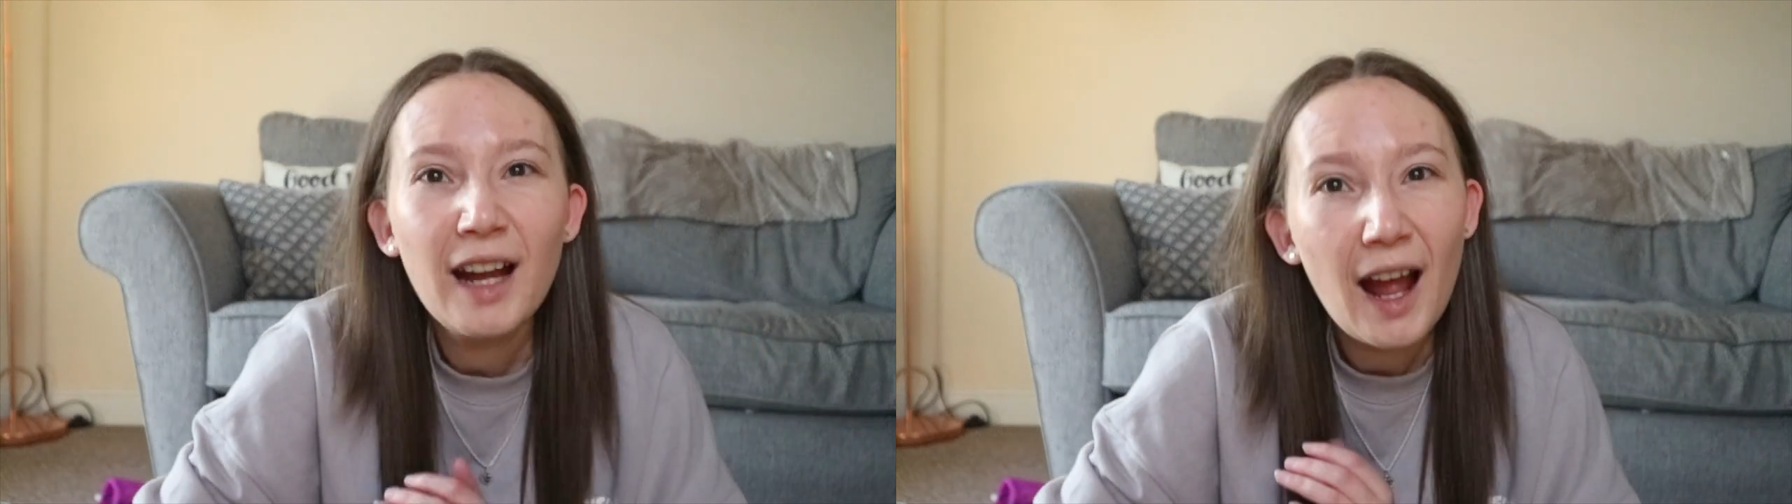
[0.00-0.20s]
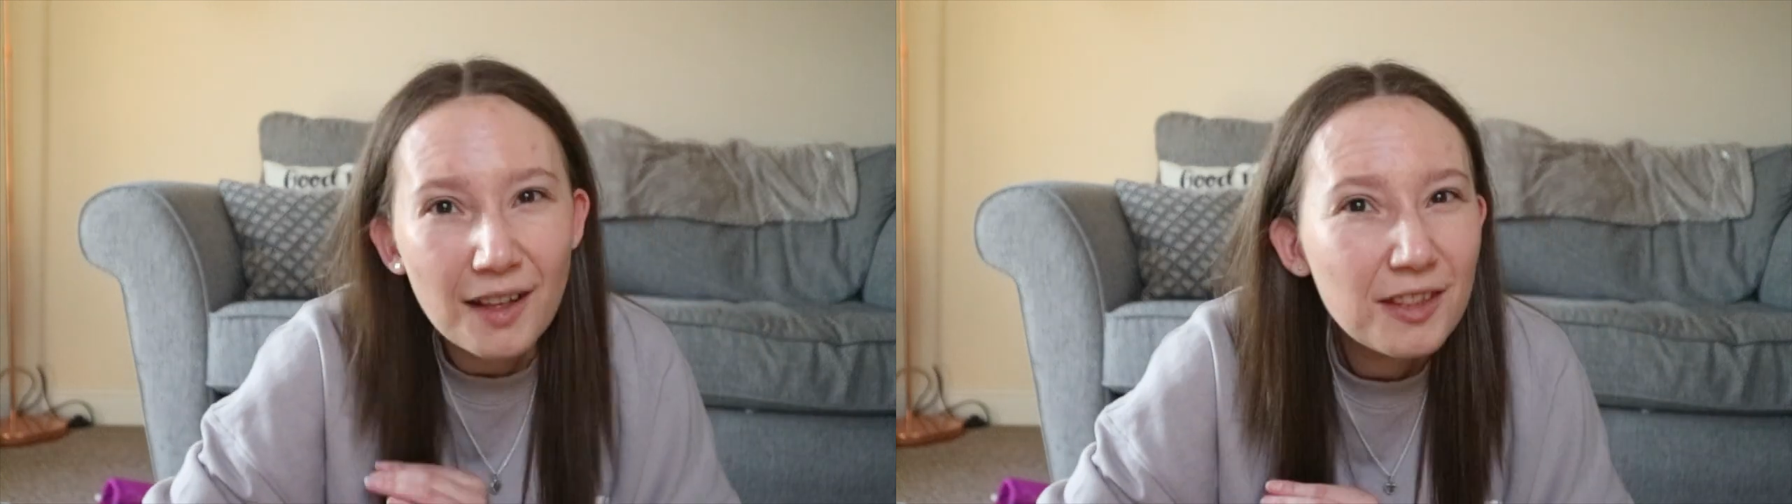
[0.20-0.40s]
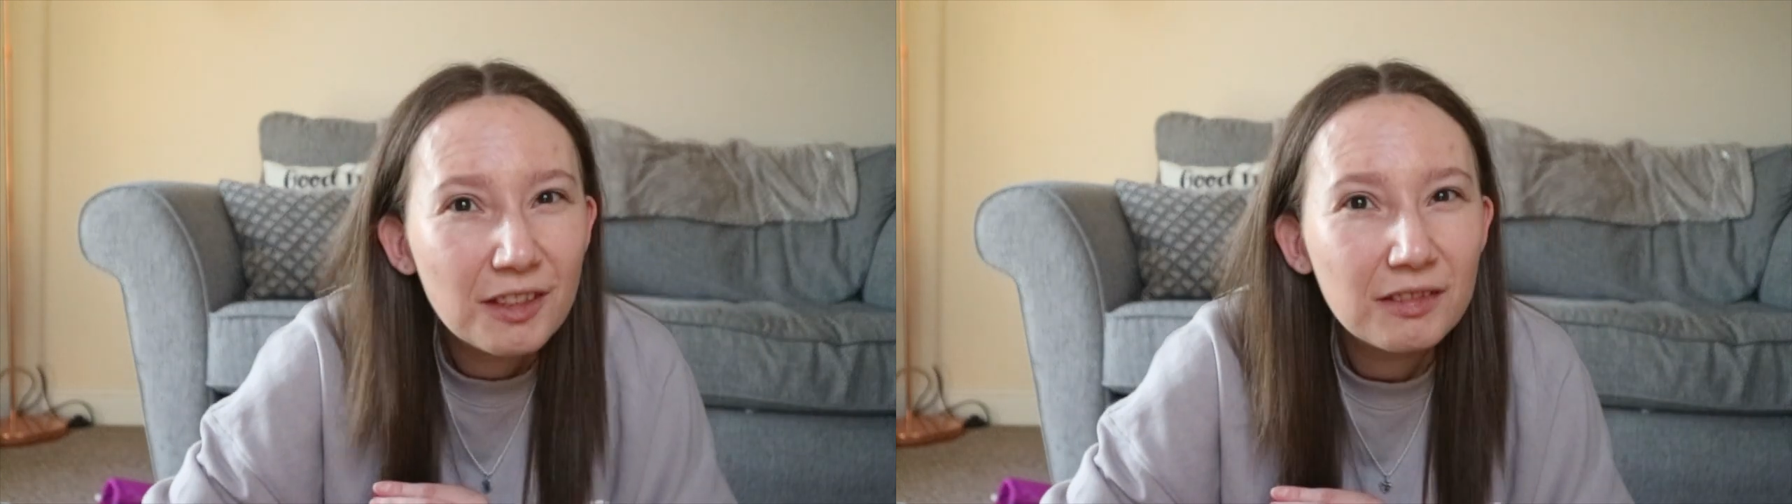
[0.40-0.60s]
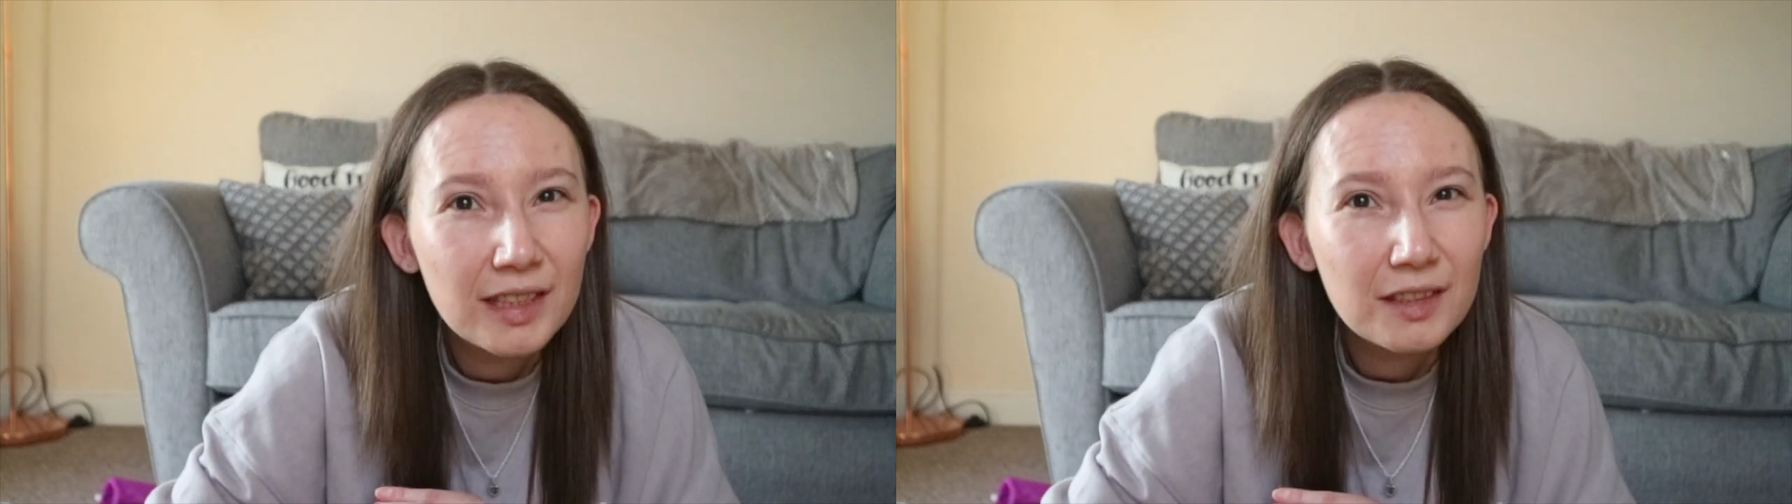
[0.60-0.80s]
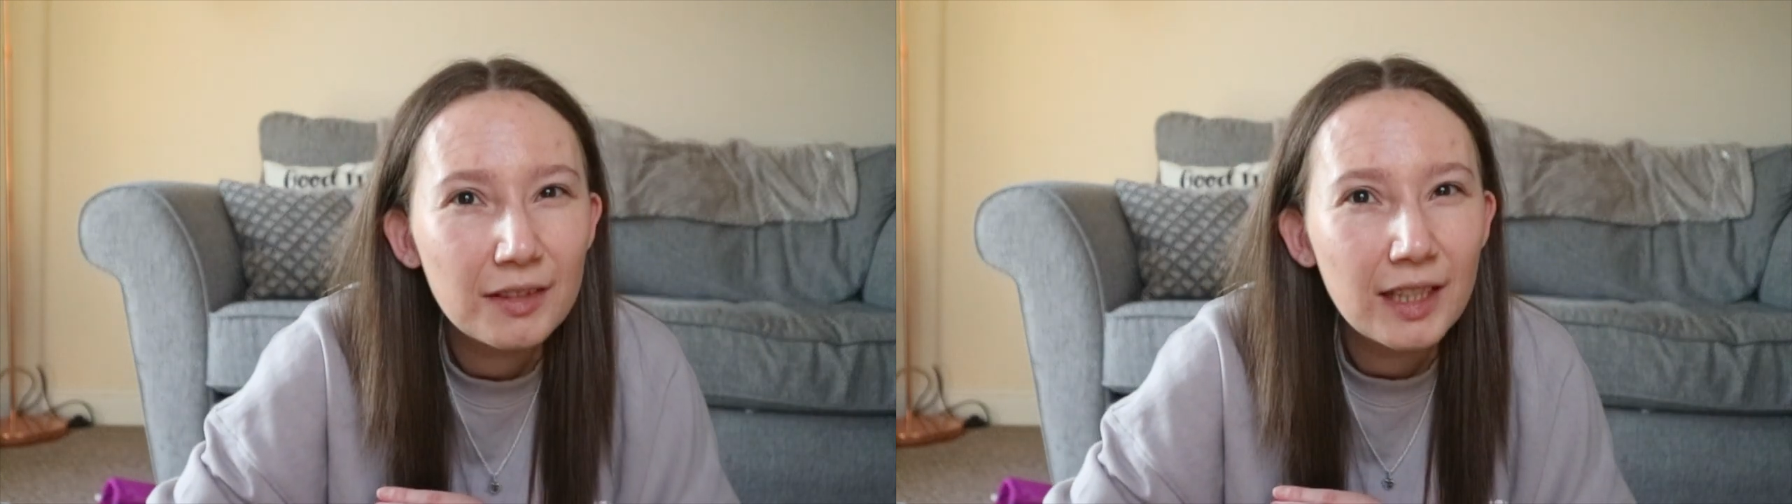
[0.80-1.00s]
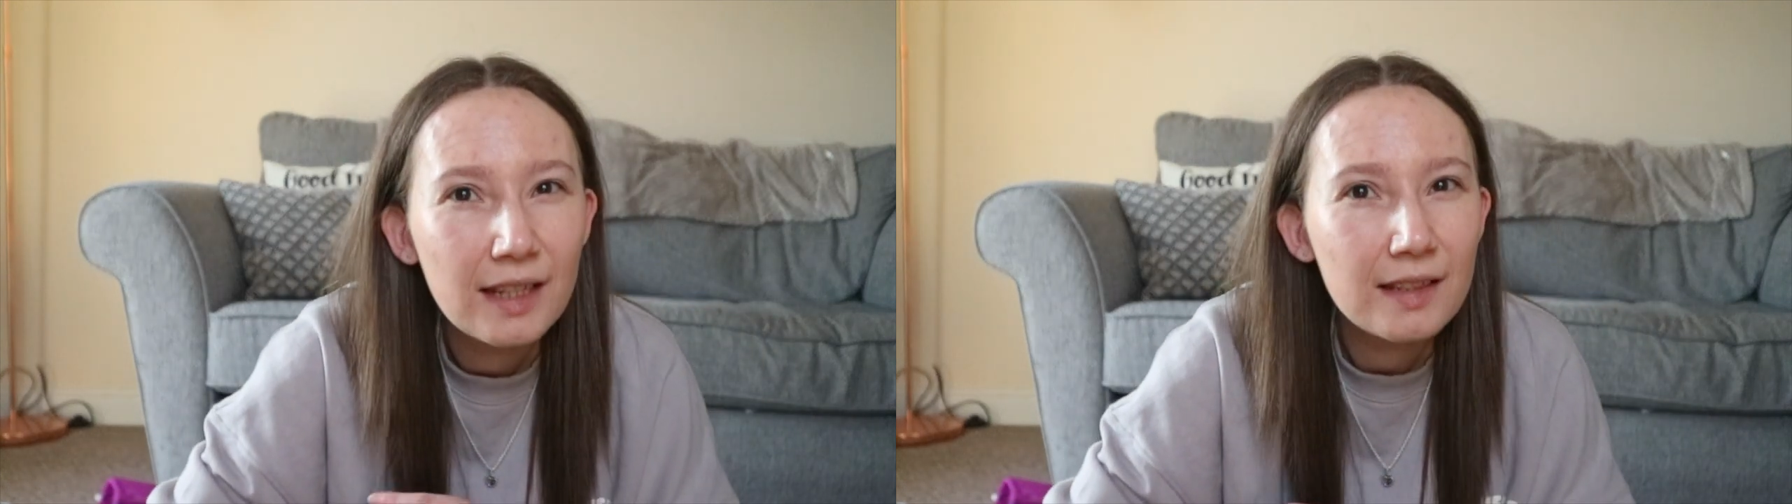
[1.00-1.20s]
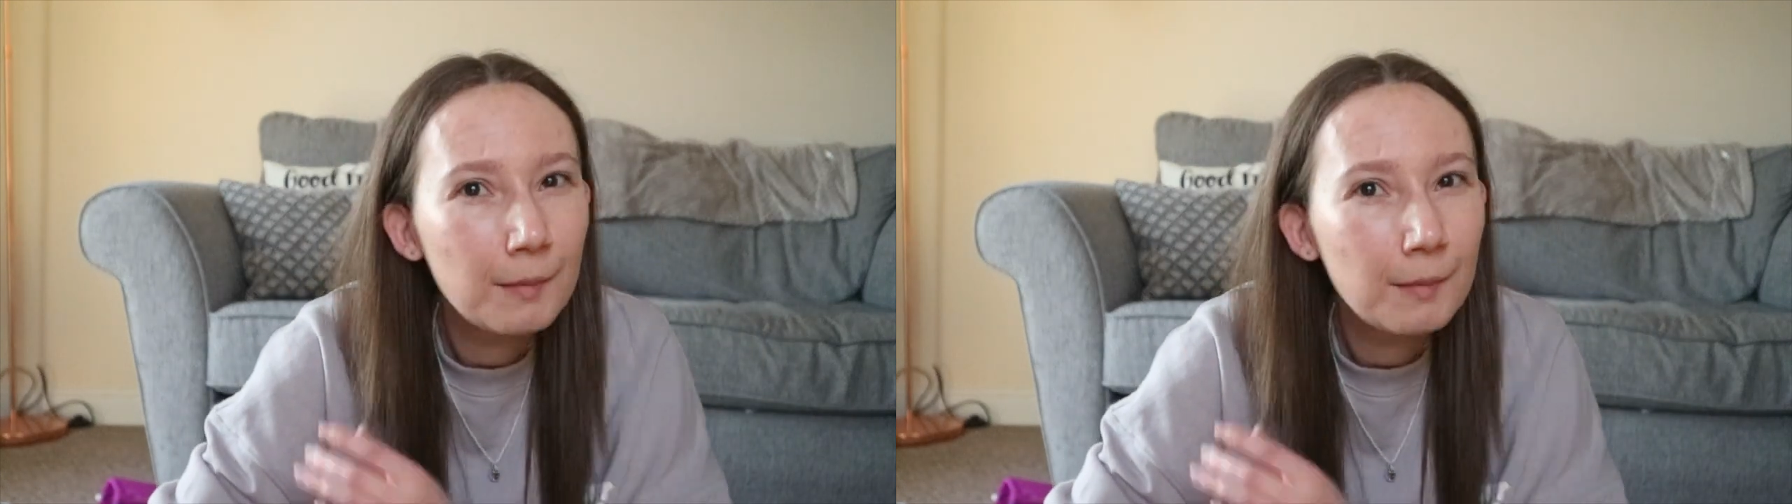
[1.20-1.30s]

categories for this.